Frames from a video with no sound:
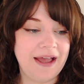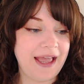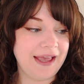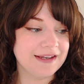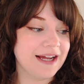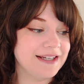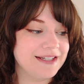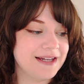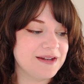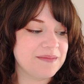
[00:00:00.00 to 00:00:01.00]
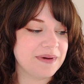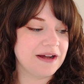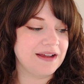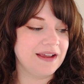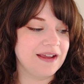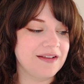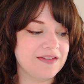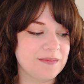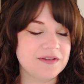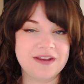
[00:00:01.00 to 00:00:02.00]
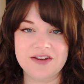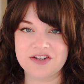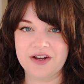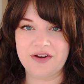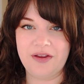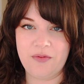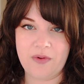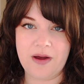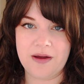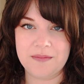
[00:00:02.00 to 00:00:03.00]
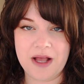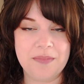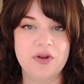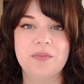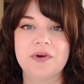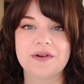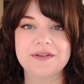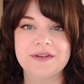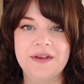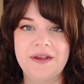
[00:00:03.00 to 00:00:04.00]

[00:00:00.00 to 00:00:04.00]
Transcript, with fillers: and I did end up buying some stationery, um, a couple notebooks,